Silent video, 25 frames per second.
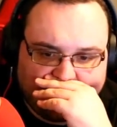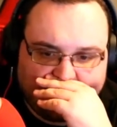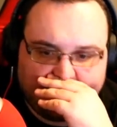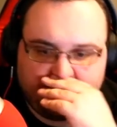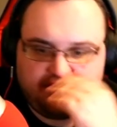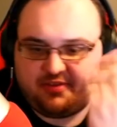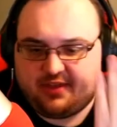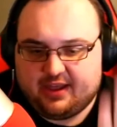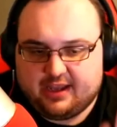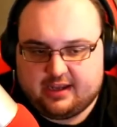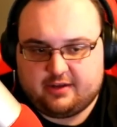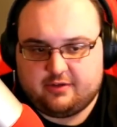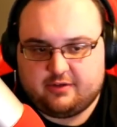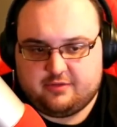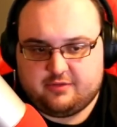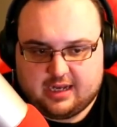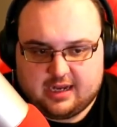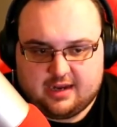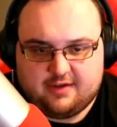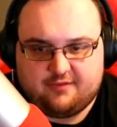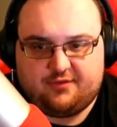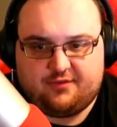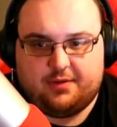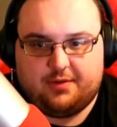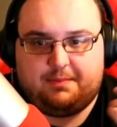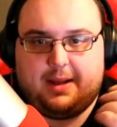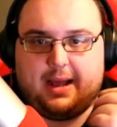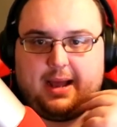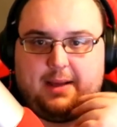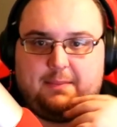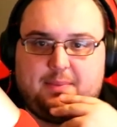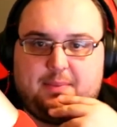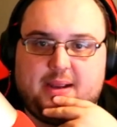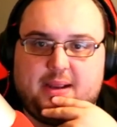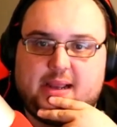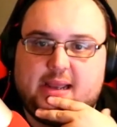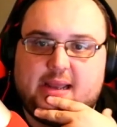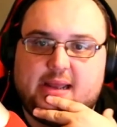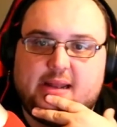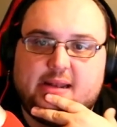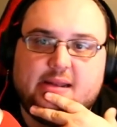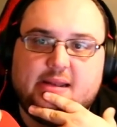Thank you, Dave, for popping in.